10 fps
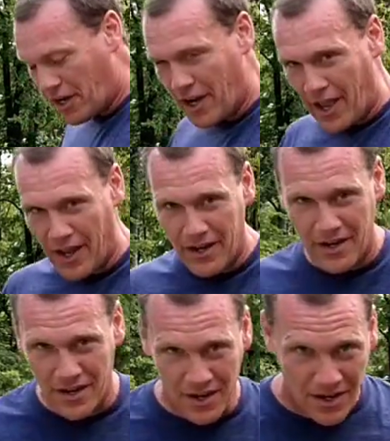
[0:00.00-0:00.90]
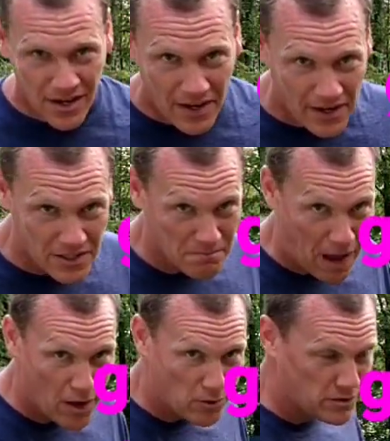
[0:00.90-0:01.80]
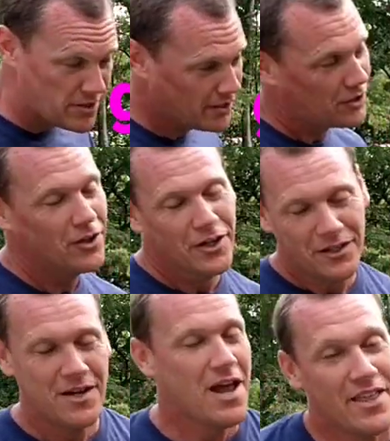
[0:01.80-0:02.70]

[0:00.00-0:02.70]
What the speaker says: looking at is my old tiller. Look,